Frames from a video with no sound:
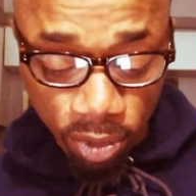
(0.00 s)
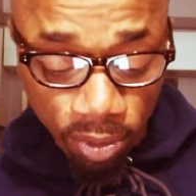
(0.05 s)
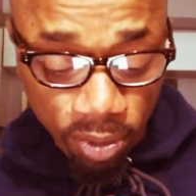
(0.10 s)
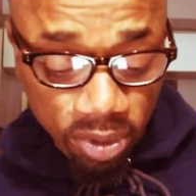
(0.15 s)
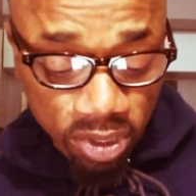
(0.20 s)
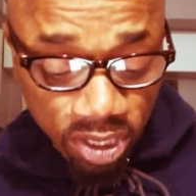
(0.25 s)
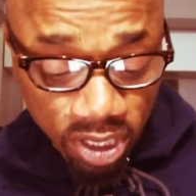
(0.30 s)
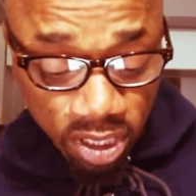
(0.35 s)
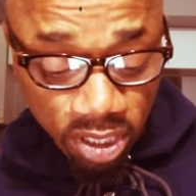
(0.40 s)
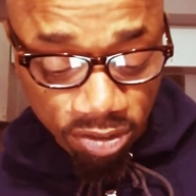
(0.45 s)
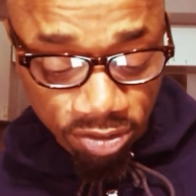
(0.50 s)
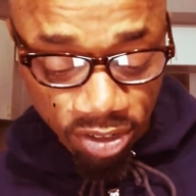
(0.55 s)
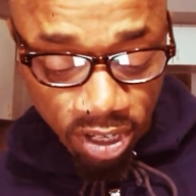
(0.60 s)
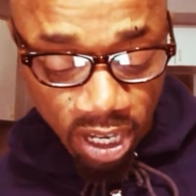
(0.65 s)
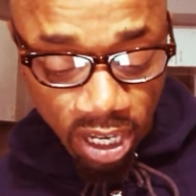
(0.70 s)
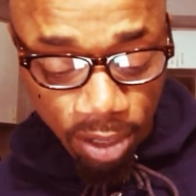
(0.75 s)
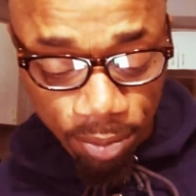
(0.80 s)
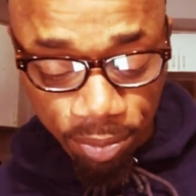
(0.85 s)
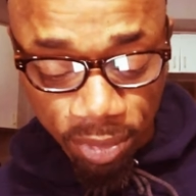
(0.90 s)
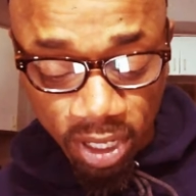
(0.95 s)
Remember I said
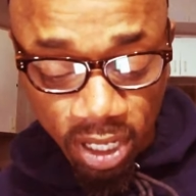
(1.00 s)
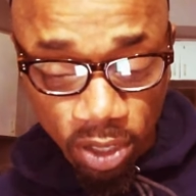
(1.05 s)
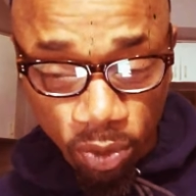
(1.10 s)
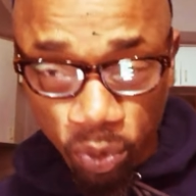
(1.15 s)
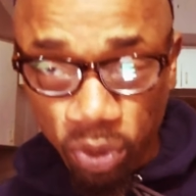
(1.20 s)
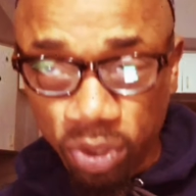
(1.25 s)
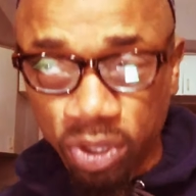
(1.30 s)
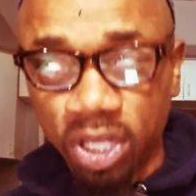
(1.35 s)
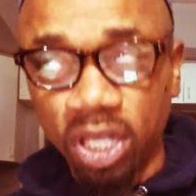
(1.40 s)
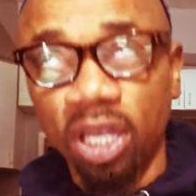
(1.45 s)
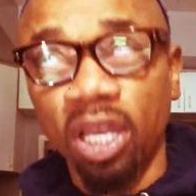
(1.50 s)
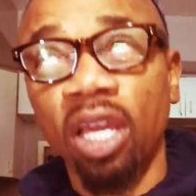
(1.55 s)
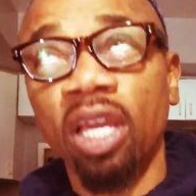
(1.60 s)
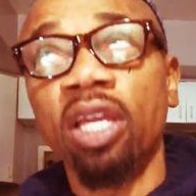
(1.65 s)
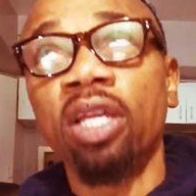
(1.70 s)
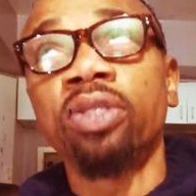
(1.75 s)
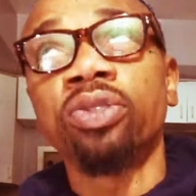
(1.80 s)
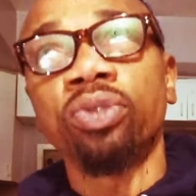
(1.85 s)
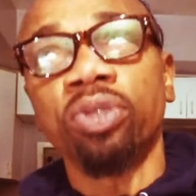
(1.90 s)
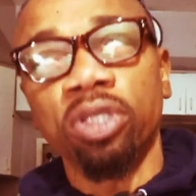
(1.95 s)
divine being. We think
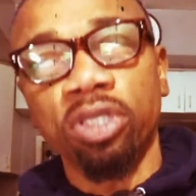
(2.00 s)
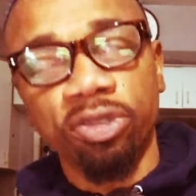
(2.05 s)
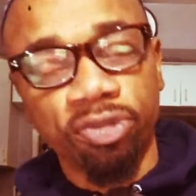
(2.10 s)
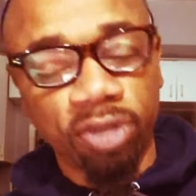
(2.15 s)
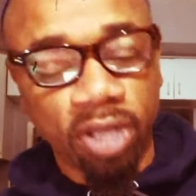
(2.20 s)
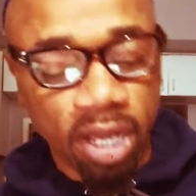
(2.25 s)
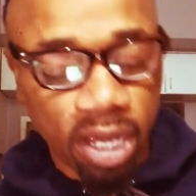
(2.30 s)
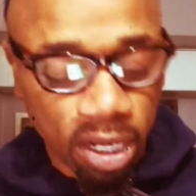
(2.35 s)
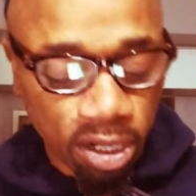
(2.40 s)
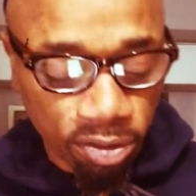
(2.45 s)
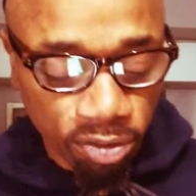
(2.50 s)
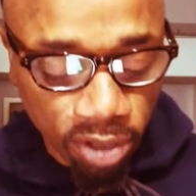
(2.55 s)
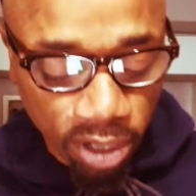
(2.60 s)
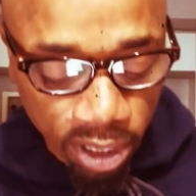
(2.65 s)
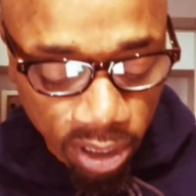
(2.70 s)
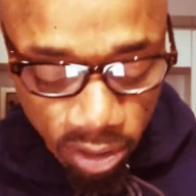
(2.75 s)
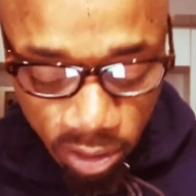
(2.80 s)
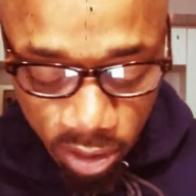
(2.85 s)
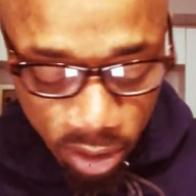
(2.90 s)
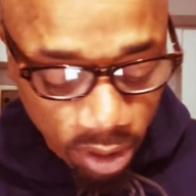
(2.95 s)
angel is flying
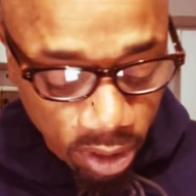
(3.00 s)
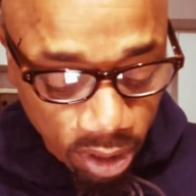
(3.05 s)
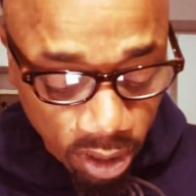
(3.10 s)
around.